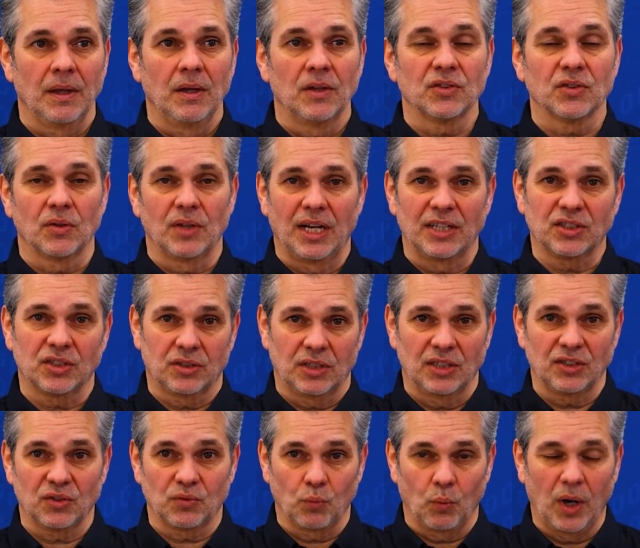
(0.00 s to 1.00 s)
So
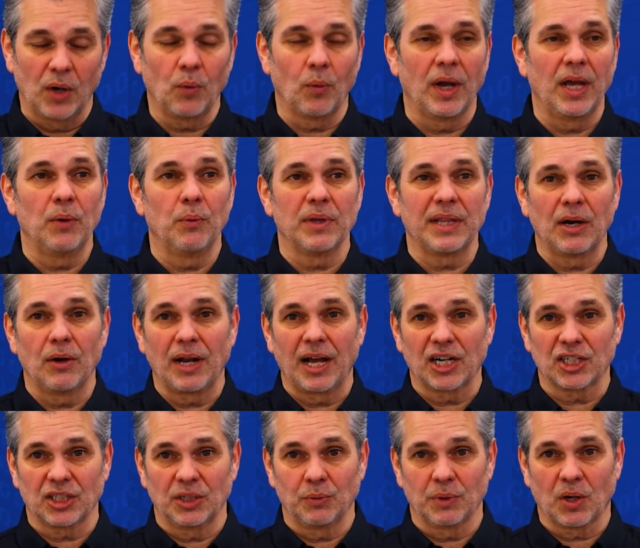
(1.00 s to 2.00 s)
that's one way without
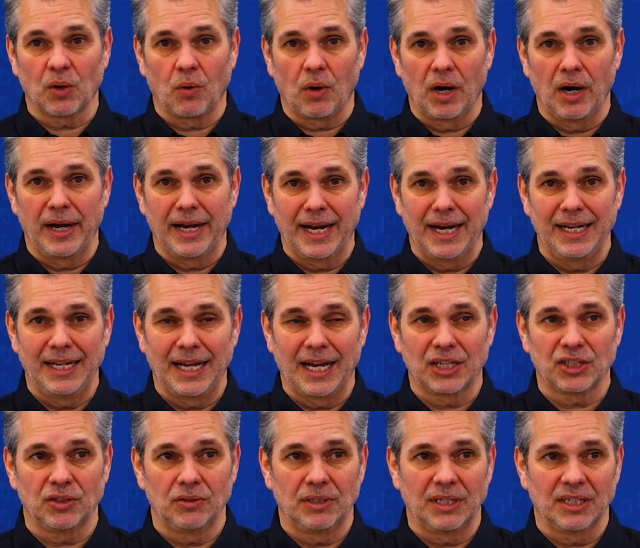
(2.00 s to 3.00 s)
actually requiring any actual